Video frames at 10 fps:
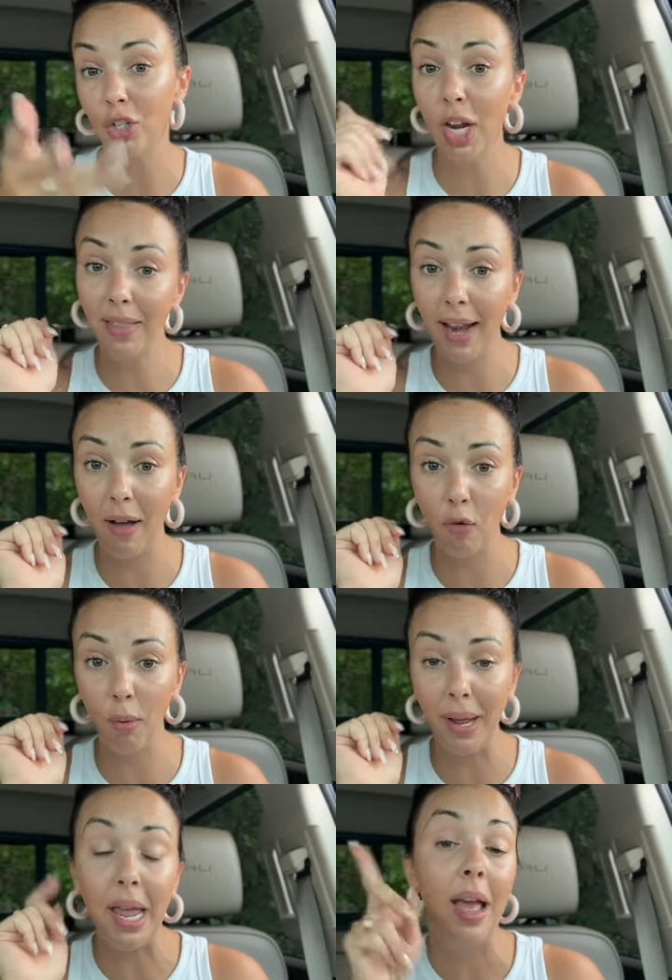So check that out
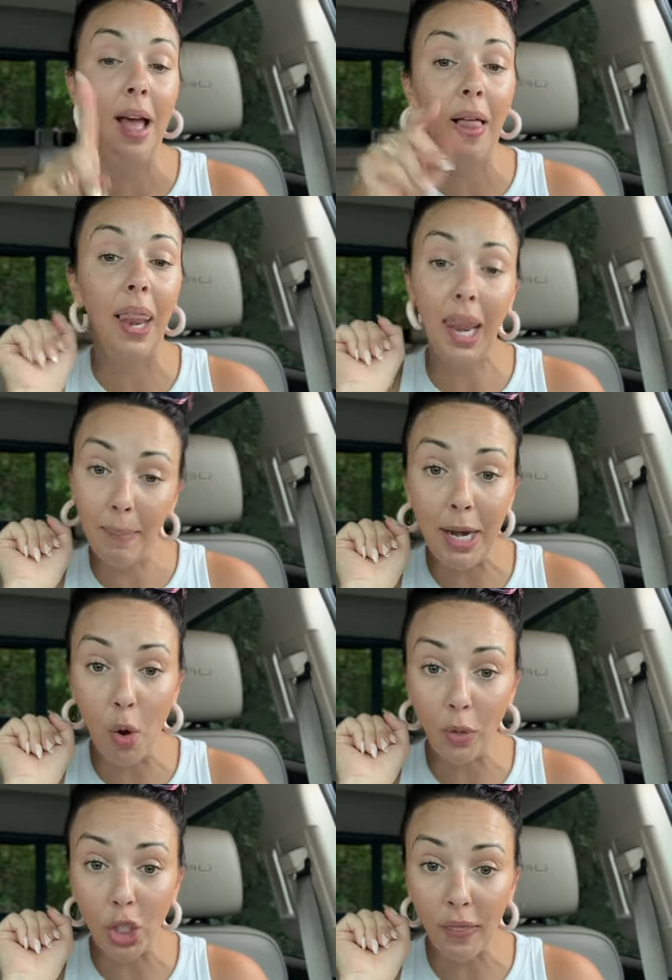for me. Let me
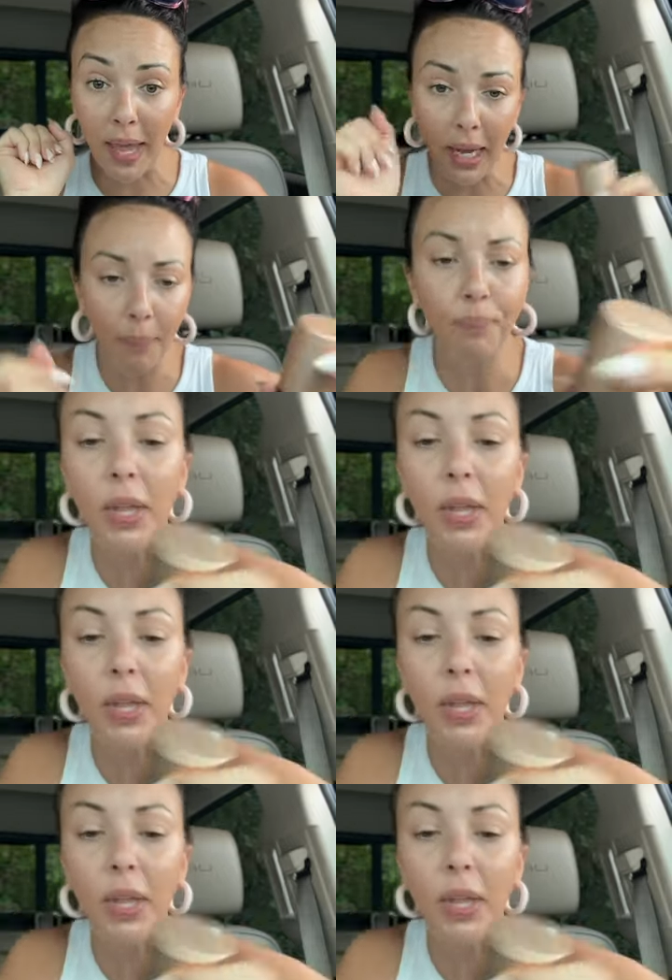know what you think.